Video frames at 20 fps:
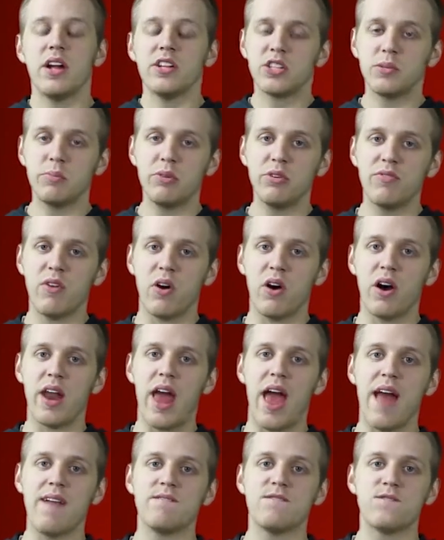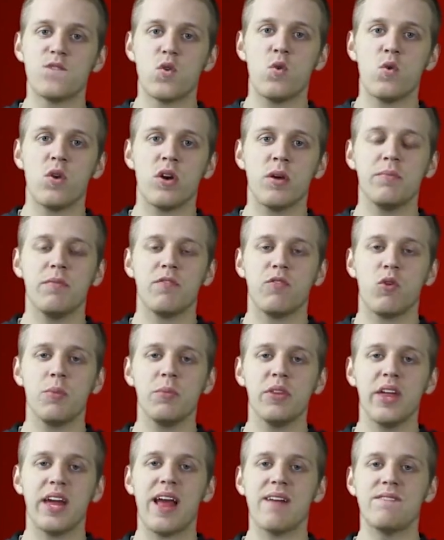to move on and
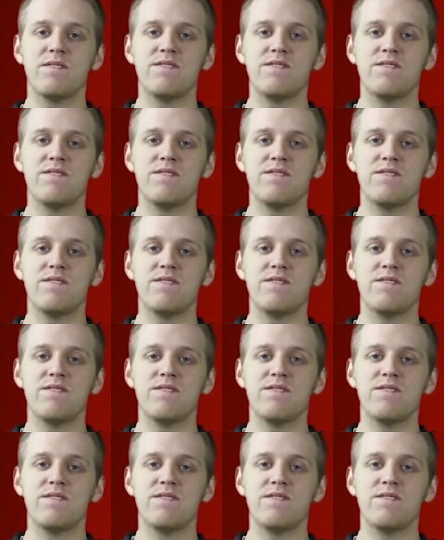formulate a